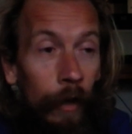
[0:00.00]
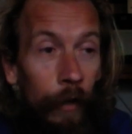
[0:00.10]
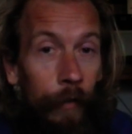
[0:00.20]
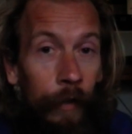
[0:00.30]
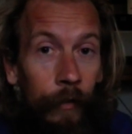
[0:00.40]
lot
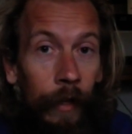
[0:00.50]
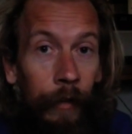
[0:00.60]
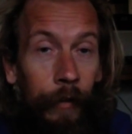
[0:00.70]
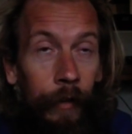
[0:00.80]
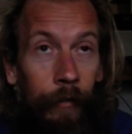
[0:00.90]
of it
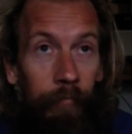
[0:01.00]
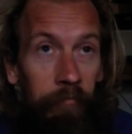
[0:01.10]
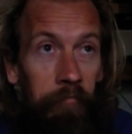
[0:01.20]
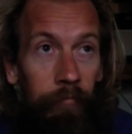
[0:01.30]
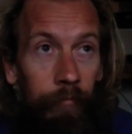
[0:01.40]
sounded
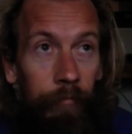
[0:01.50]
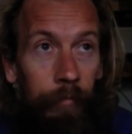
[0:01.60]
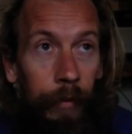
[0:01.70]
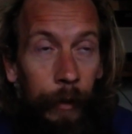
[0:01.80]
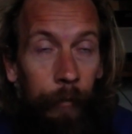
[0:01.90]

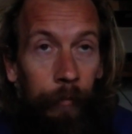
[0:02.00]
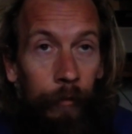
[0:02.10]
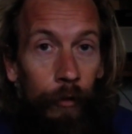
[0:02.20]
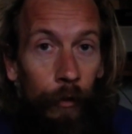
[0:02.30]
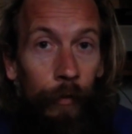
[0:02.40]
pretty
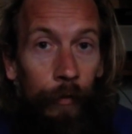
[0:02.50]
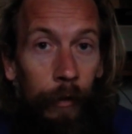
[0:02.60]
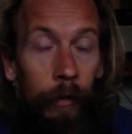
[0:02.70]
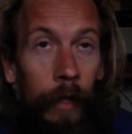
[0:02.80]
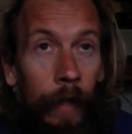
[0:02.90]

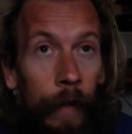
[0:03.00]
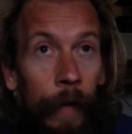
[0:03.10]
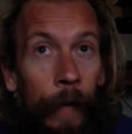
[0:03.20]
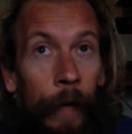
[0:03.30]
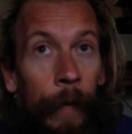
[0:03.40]
truthful
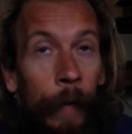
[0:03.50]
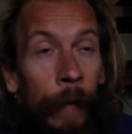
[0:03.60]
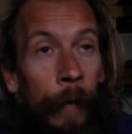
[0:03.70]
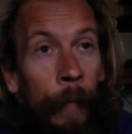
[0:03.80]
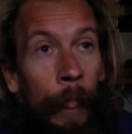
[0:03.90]

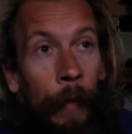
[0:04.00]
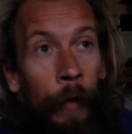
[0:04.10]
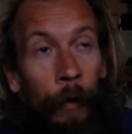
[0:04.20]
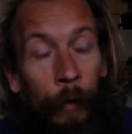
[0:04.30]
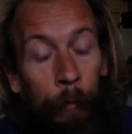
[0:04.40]
you
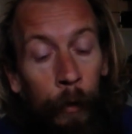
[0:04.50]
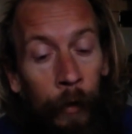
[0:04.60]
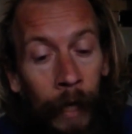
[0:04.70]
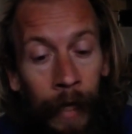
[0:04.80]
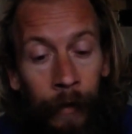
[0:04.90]
know, the moon
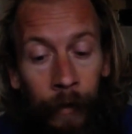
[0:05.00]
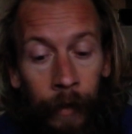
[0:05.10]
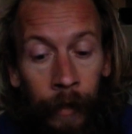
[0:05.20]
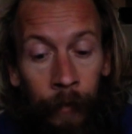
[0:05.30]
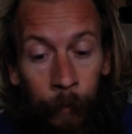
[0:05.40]
landing
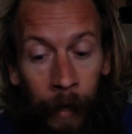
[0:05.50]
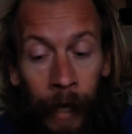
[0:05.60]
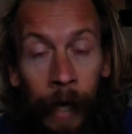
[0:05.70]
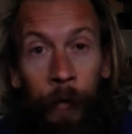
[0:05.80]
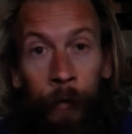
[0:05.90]
things about
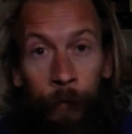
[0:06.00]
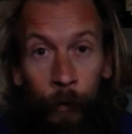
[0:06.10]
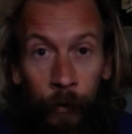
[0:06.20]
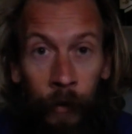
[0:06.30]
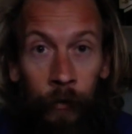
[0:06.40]
how the
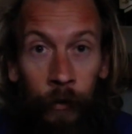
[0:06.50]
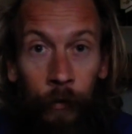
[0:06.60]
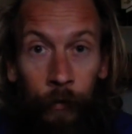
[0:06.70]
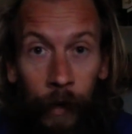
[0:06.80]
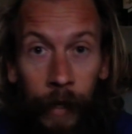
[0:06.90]
footage is
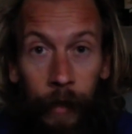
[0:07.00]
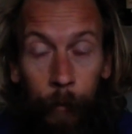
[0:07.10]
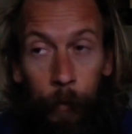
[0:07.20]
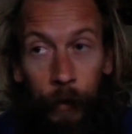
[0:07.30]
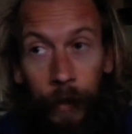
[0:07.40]
fake,
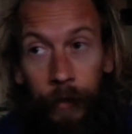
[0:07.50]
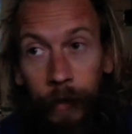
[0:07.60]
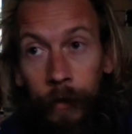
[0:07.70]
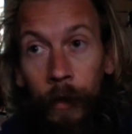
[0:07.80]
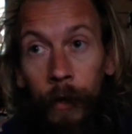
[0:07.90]
but they
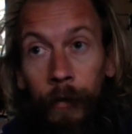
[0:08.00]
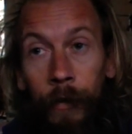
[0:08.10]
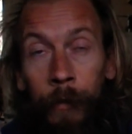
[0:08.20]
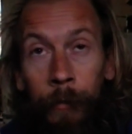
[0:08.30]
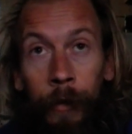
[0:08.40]
did go to
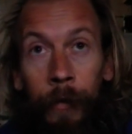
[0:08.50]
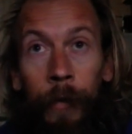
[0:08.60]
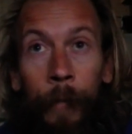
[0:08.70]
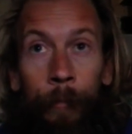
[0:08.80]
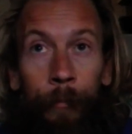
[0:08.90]
the
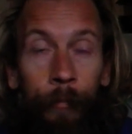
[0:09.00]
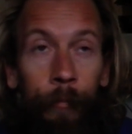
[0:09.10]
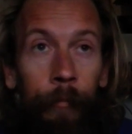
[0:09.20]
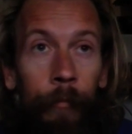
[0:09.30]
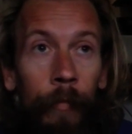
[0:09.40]
moon,
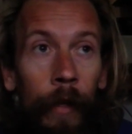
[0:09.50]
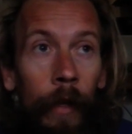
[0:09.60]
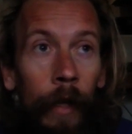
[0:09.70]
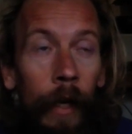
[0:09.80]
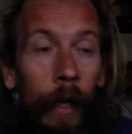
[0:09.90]

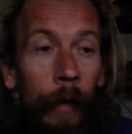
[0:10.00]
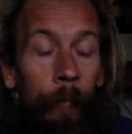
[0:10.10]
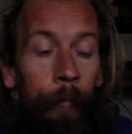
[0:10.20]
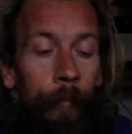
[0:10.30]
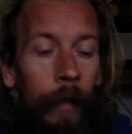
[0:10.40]

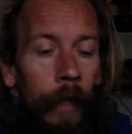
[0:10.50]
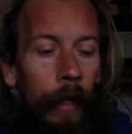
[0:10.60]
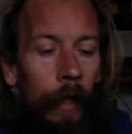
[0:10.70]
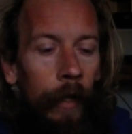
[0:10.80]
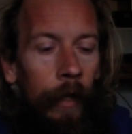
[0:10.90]
um,
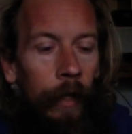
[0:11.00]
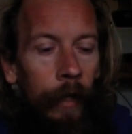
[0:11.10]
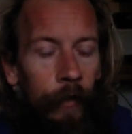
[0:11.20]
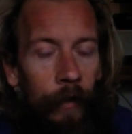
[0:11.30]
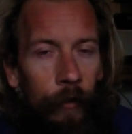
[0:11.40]

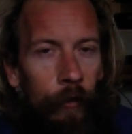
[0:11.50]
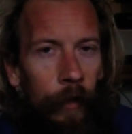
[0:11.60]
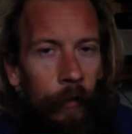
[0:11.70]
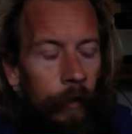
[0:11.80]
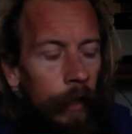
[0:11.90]
is
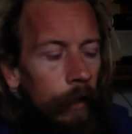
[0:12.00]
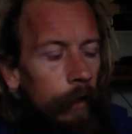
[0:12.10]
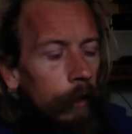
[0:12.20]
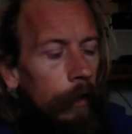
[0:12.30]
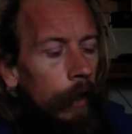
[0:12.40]

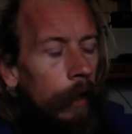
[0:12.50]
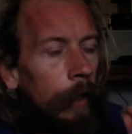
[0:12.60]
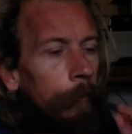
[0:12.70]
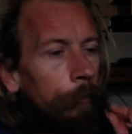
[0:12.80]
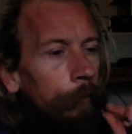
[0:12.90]
interesting.
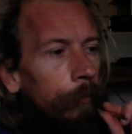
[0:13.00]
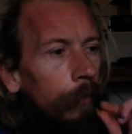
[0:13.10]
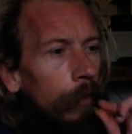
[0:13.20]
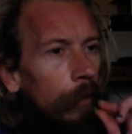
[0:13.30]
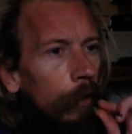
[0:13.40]
Um,
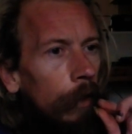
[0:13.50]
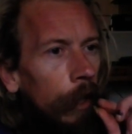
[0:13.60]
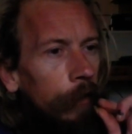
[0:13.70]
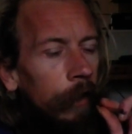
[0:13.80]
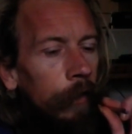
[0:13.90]
I
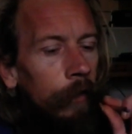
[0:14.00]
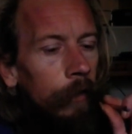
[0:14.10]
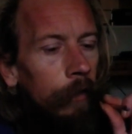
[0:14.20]
did,